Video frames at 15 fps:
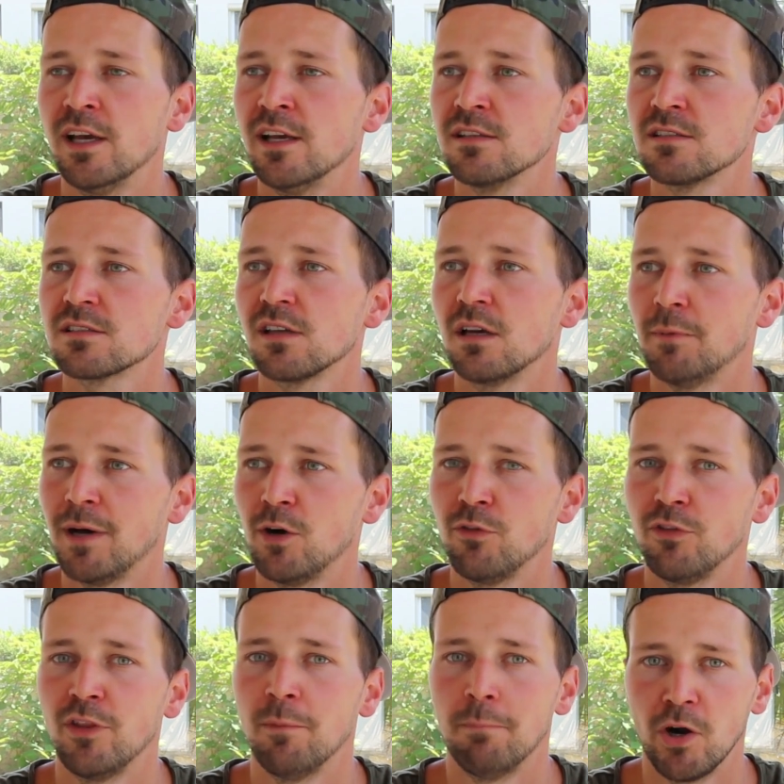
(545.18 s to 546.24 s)
is
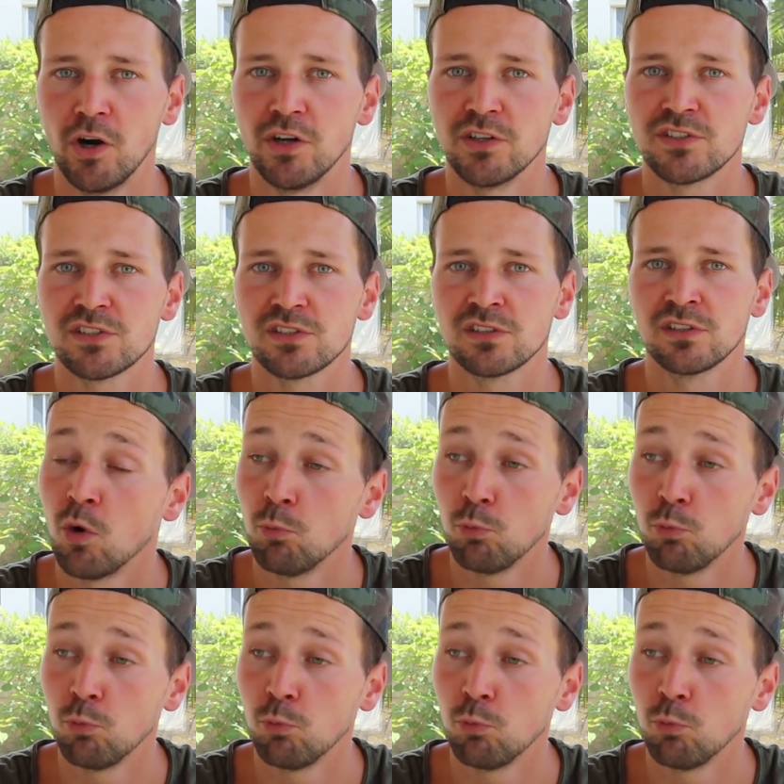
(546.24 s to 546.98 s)
about the birds.